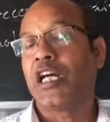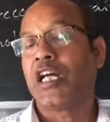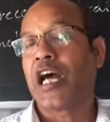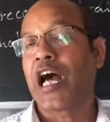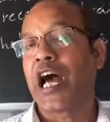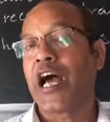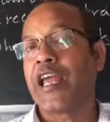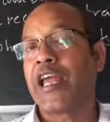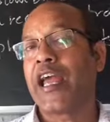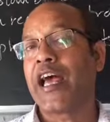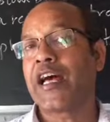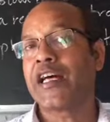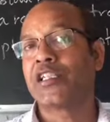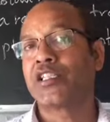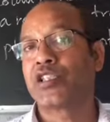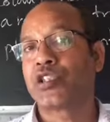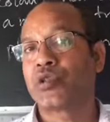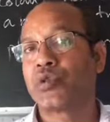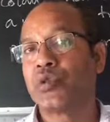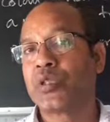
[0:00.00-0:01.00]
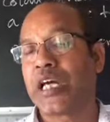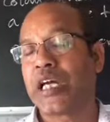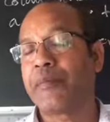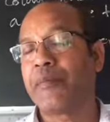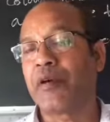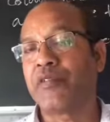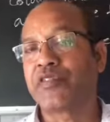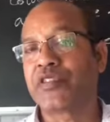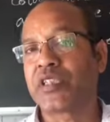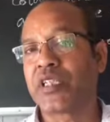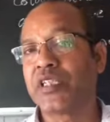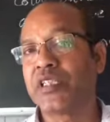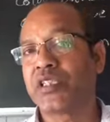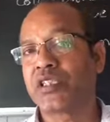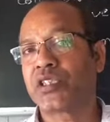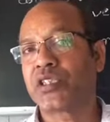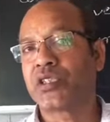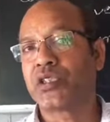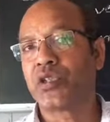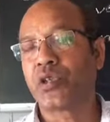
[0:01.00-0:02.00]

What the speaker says: eye has two type of cells,